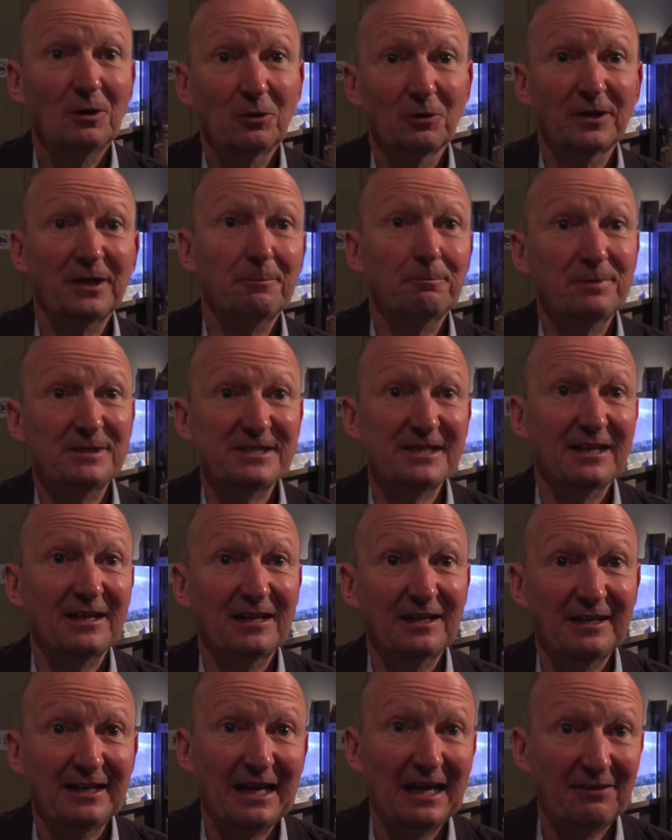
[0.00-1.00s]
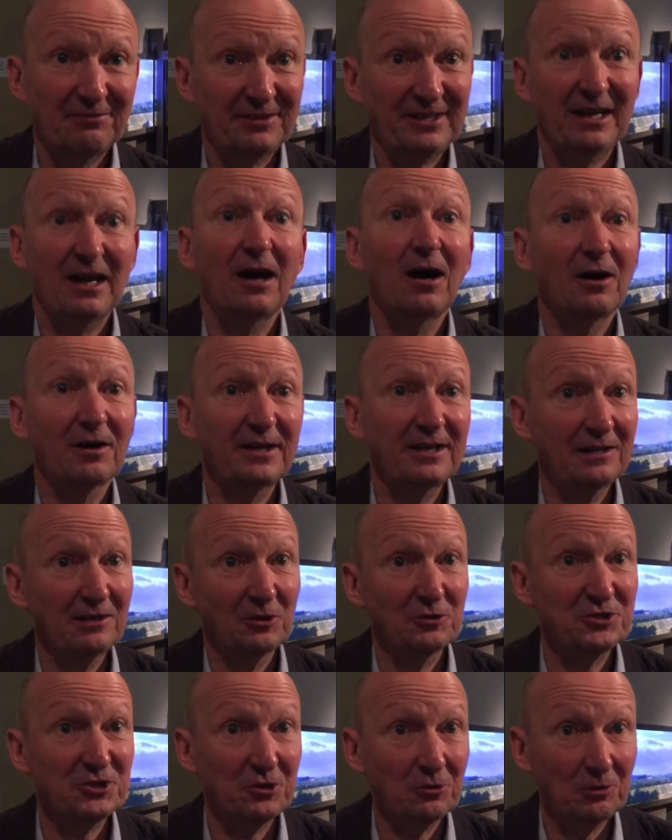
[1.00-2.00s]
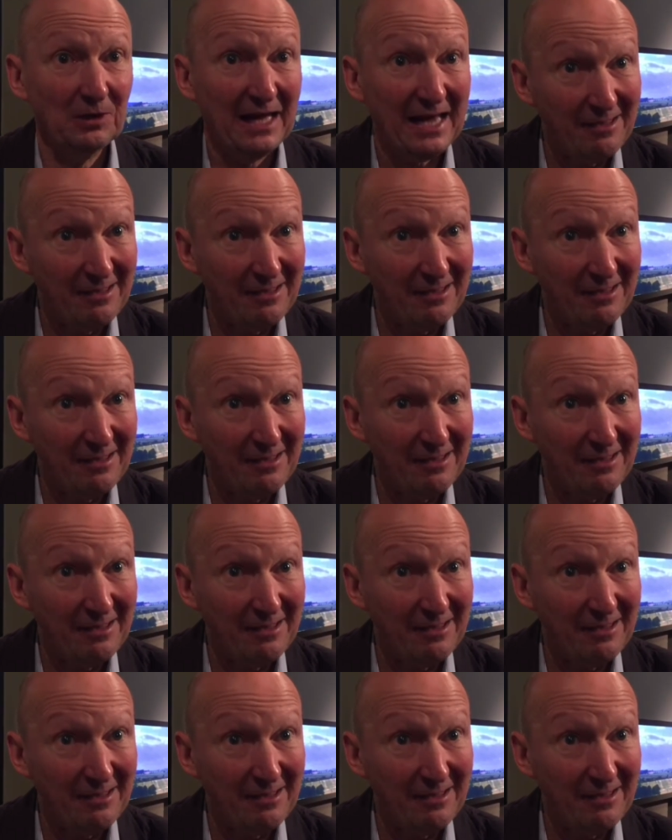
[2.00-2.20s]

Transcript: looking particularly at the archaeological